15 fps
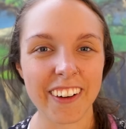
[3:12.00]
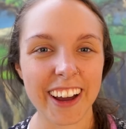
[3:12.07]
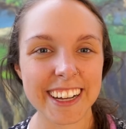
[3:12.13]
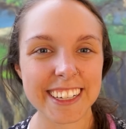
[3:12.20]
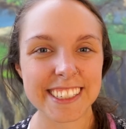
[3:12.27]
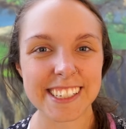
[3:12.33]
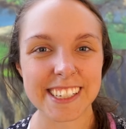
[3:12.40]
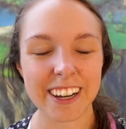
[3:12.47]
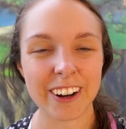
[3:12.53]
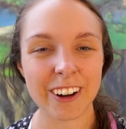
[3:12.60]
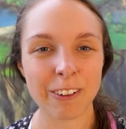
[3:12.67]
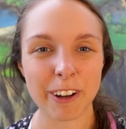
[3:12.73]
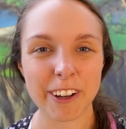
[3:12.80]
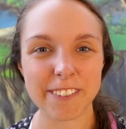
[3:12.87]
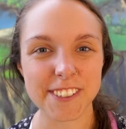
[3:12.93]
Okay,
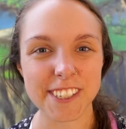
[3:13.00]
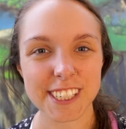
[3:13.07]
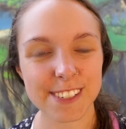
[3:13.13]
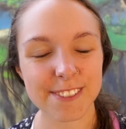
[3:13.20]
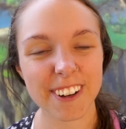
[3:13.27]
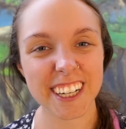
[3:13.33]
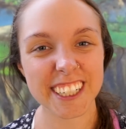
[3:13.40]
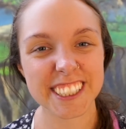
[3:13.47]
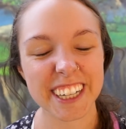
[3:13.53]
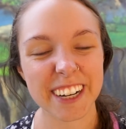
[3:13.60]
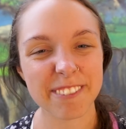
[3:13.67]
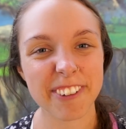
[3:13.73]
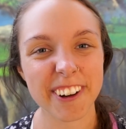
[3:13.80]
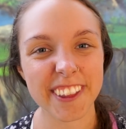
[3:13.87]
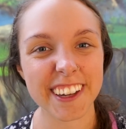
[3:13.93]
so we've just finished
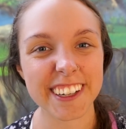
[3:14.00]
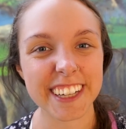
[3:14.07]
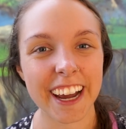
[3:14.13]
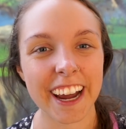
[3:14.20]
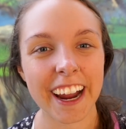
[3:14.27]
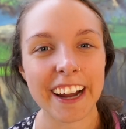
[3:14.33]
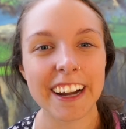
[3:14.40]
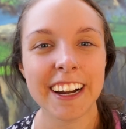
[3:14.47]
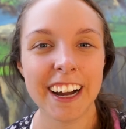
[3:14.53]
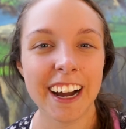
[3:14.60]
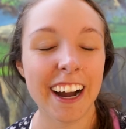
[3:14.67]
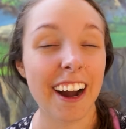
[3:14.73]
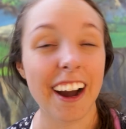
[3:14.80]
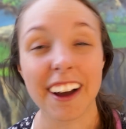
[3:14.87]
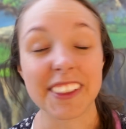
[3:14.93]
up for the day.
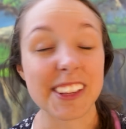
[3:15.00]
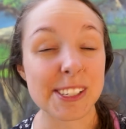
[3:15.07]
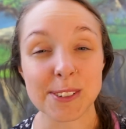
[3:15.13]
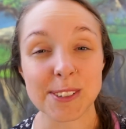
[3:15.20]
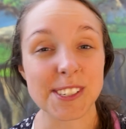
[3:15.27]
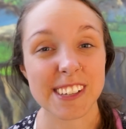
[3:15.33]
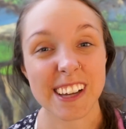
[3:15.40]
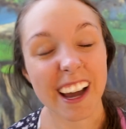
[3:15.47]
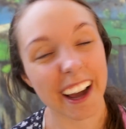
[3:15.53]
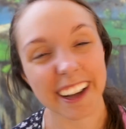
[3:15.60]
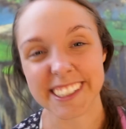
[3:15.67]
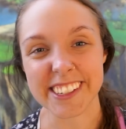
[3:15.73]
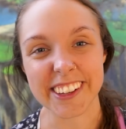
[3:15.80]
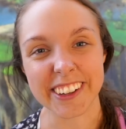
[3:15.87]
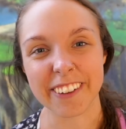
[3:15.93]
This was
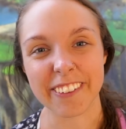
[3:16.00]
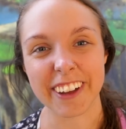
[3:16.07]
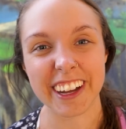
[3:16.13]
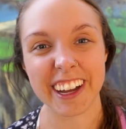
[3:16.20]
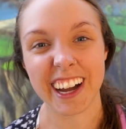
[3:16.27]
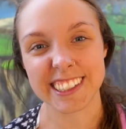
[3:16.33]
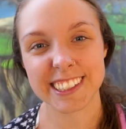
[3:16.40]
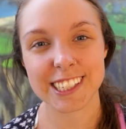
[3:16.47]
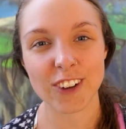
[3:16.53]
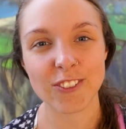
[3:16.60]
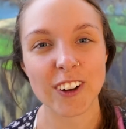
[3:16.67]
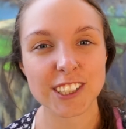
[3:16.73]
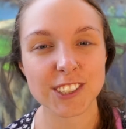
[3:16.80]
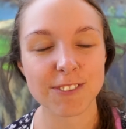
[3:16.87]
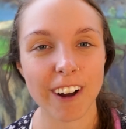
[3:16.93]
excellent. We had so
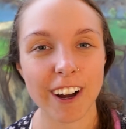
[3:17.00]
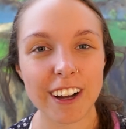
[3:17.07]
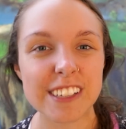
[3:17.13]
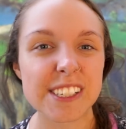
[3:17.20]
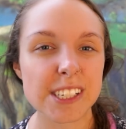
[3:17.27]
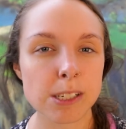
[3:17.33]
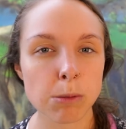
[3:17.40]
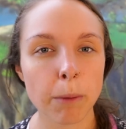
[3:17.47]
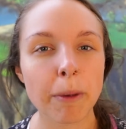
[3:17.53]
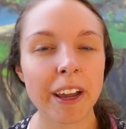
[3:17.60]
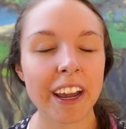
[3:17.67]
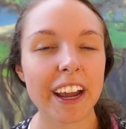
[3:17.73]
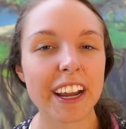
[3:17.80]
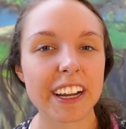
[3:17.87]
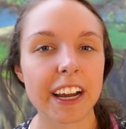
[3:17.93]
much fun swimming
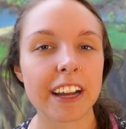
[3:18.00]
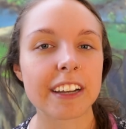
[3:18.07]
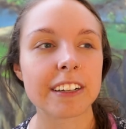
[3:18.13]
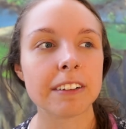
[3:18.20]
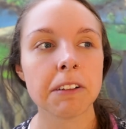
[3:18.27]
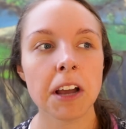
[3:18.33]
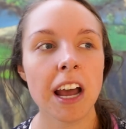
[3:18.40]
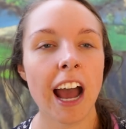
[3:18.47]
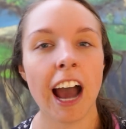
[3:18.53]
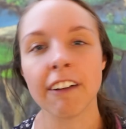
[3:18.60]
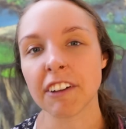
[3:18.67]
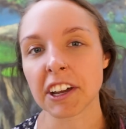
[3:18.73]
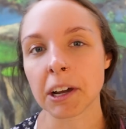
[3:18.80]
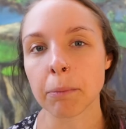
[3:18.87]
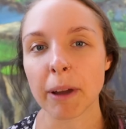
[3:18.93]
and
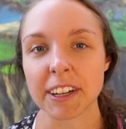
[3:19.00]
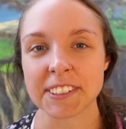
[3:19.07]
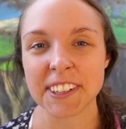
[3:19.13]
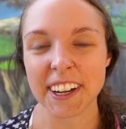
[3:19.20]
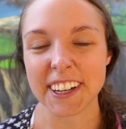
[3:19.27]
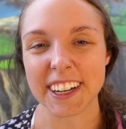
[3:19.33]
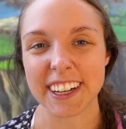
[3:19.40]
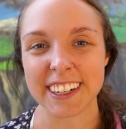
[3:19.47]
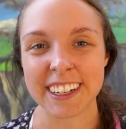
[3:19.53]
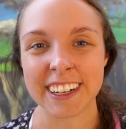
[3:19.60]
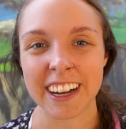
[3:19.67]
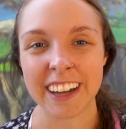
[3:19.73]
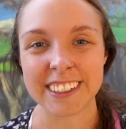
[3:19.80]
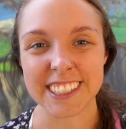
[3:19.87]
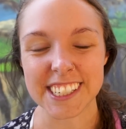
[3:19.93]
having a picnic
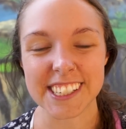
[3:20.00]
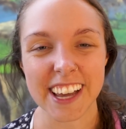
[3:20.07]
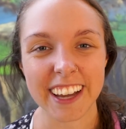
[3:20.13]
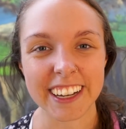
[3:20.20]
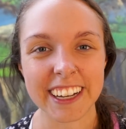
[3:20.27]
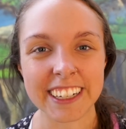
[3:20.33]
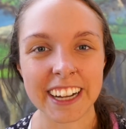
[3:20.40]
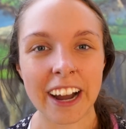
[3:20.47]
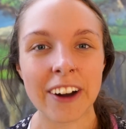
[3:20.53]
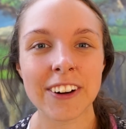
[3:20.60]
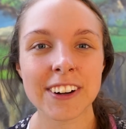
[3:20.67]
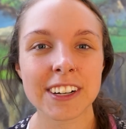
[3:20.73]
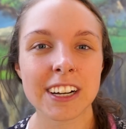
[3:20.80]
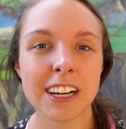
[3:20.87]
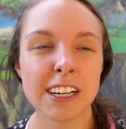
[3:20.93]
and just hanging
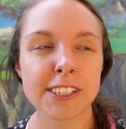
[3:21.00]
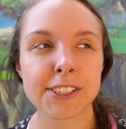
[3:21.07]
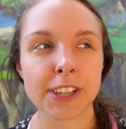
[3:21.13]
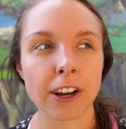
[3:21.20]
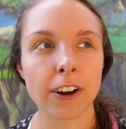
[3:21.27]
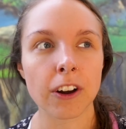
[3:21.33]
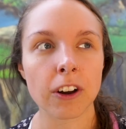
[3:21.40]
out. So